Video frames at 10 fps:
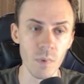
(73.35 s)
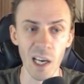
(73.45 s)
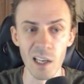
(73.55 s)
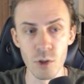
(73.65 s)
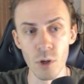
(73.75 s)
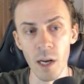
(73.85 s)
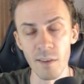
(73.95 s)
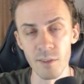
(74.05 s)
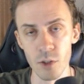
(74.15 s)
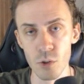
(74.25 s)
I actually
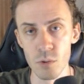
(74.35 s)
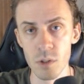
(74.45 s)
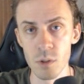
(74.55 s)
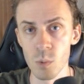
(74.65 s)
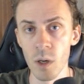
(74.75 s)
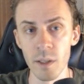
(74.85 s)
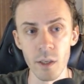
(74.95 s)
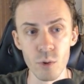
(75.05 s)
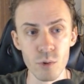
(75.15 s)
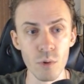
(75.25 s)
haven't used this one, I
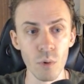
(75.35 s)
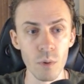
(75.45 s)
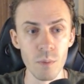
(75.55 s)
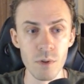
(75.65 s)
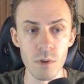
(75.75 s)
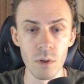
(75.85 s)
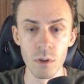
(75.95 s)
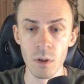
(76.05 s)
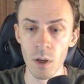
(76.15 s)
used Orbiter